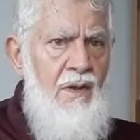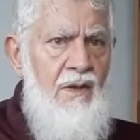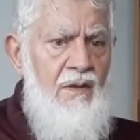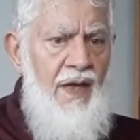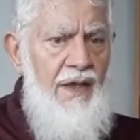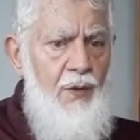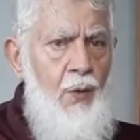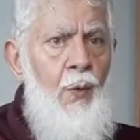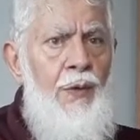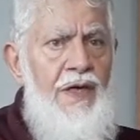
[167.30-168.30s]
like
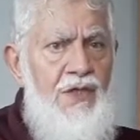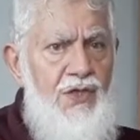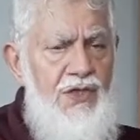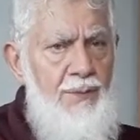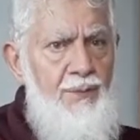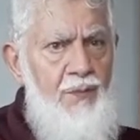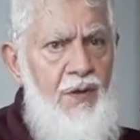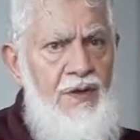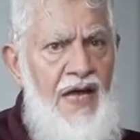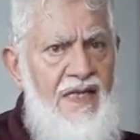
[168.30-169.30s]
ownership
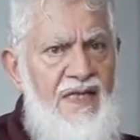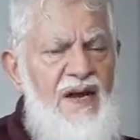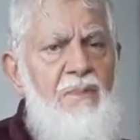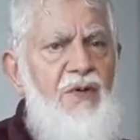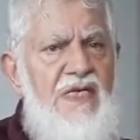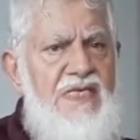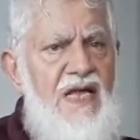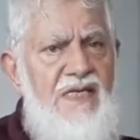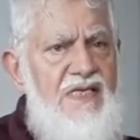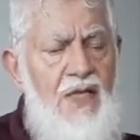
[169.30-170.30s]
that
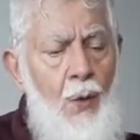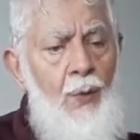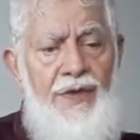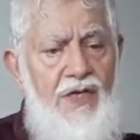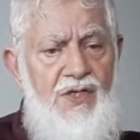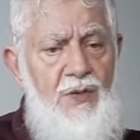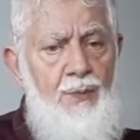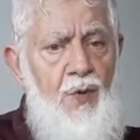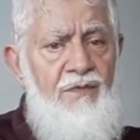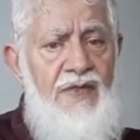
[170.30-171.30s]
represents the ownership
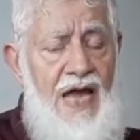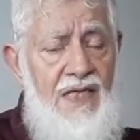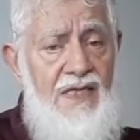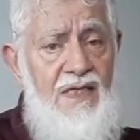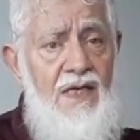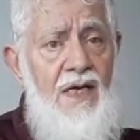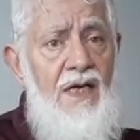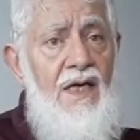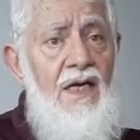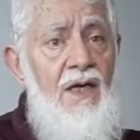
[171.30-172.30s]
of that
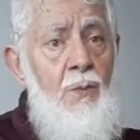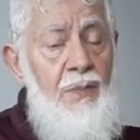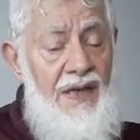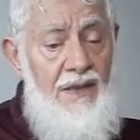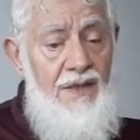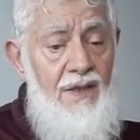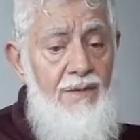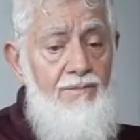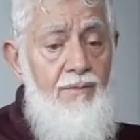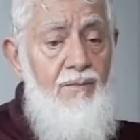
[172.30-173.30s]
building.
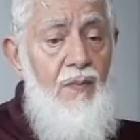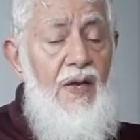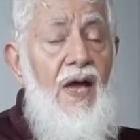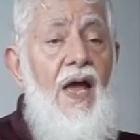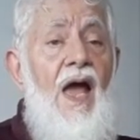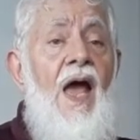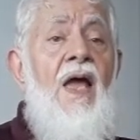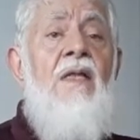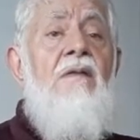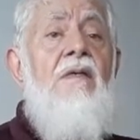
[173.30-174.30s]

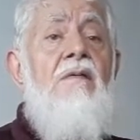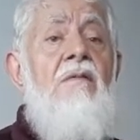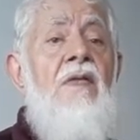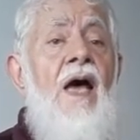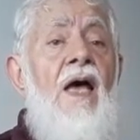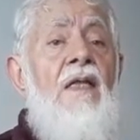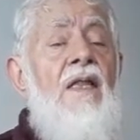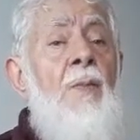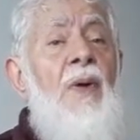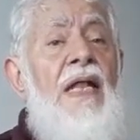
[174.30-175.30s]
And
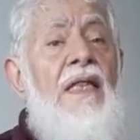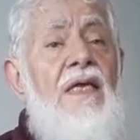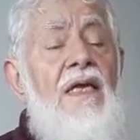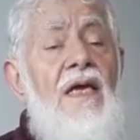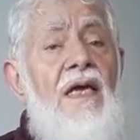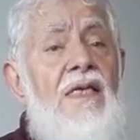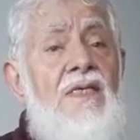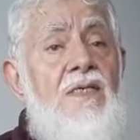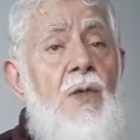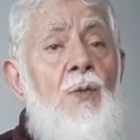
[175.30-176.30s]
the building
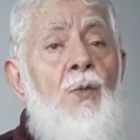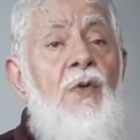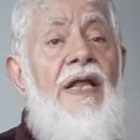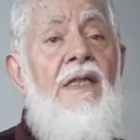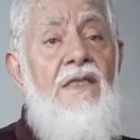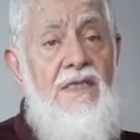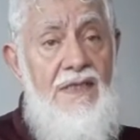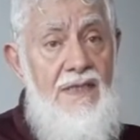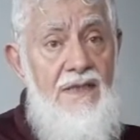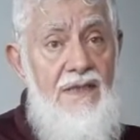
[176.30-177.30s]
is rented,
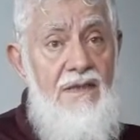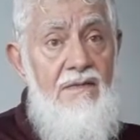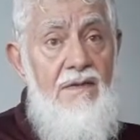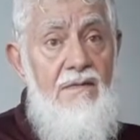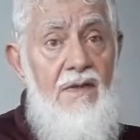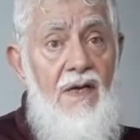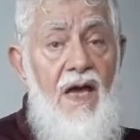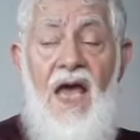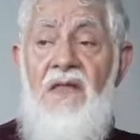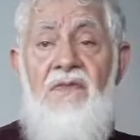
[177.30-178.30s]

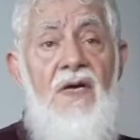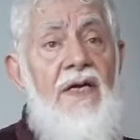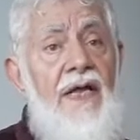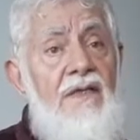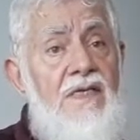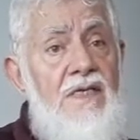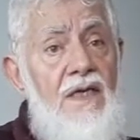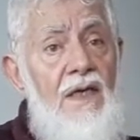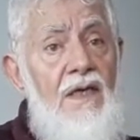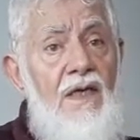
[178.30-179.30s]
and the rent,
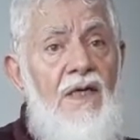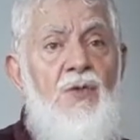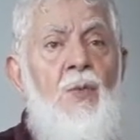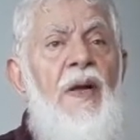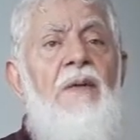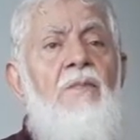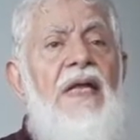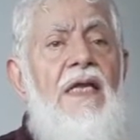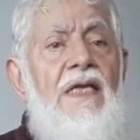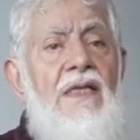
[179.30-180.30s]
say, is $1
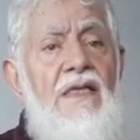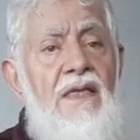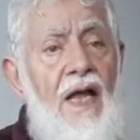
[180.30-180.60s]
million